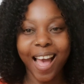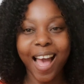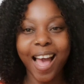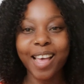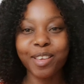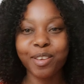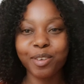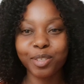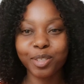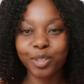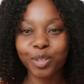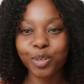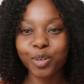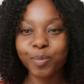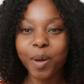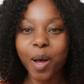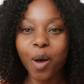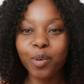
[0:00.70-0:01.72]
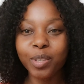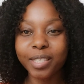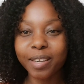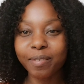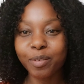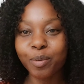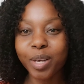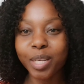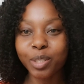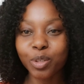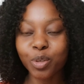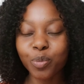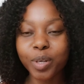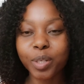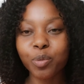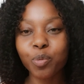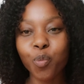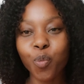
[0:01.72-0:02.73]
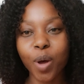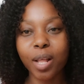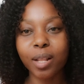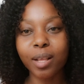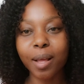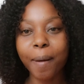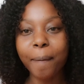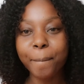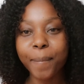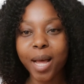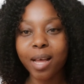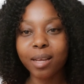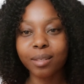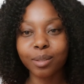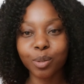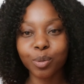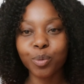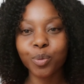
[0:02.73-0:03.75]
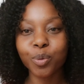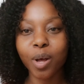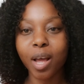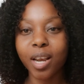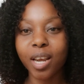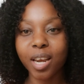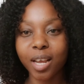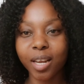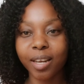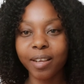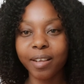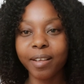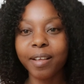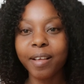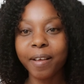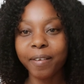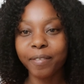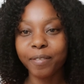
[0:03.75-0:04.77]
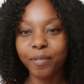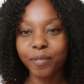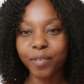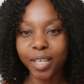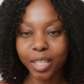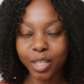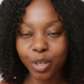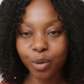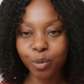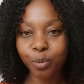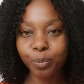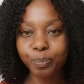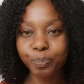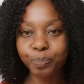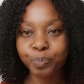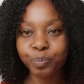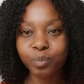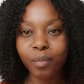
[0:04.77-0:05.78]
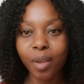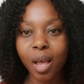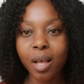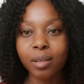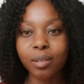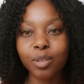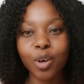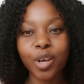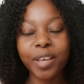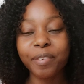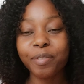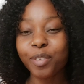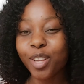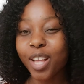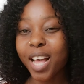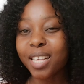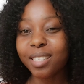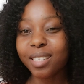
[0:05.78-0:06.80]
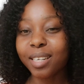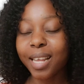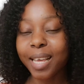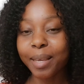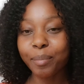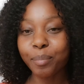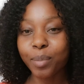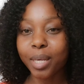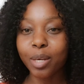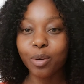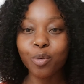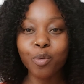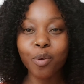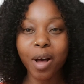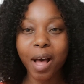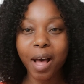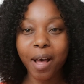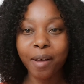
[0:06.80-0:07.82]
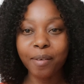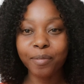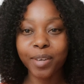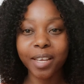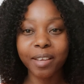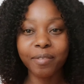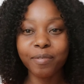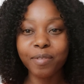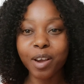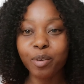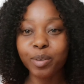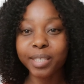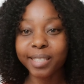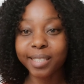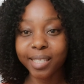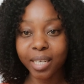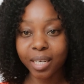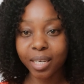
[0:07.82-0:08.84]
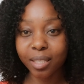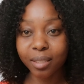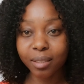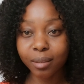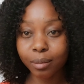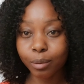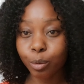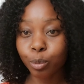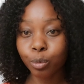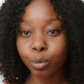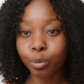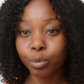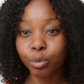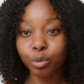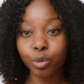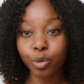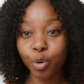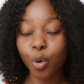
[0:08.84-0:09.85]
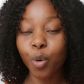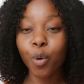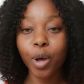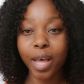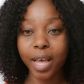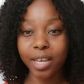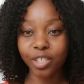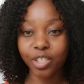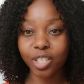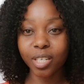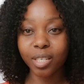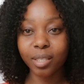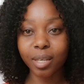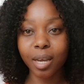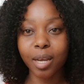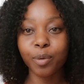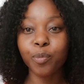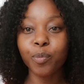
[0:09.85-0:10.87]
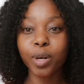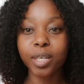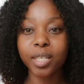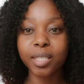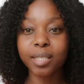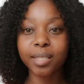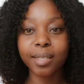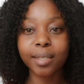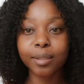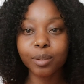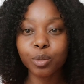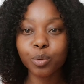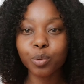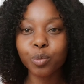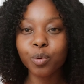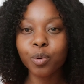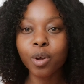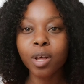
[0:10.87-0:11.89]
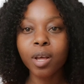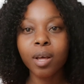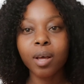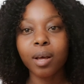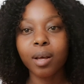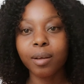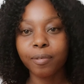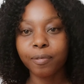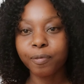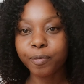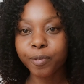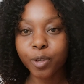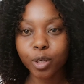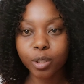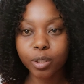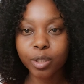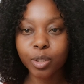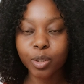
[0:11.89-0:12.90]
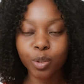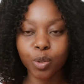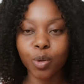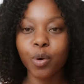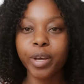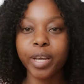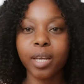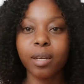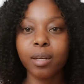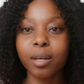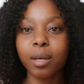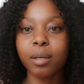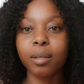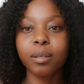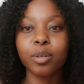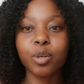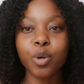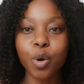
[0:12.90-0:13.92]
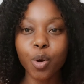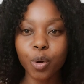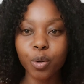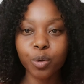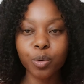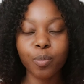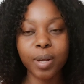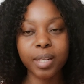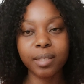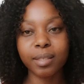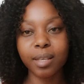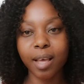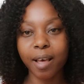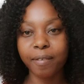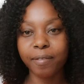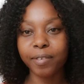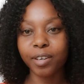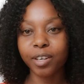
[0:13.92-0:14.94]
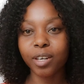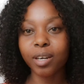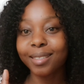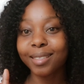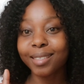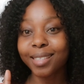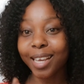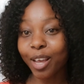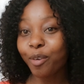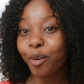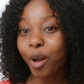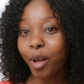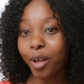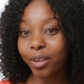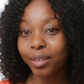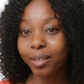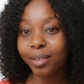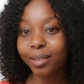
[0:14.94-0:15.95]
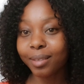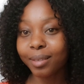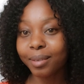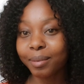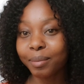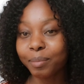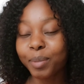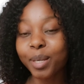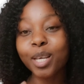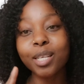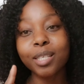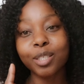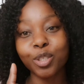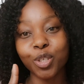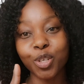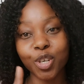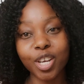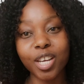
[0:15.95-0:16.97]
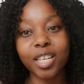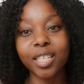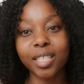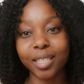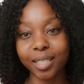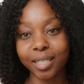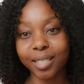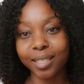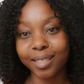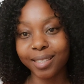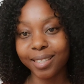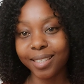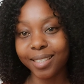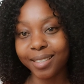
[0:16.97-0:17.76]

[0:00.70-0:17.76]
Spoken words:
Hi YouTube, how is everyone doing? Welcome back to another video. So if you guys are like me who have like very thin to no edges and want to still do a full sew-in, no glue whatsoever, stick around because you're gonna need to see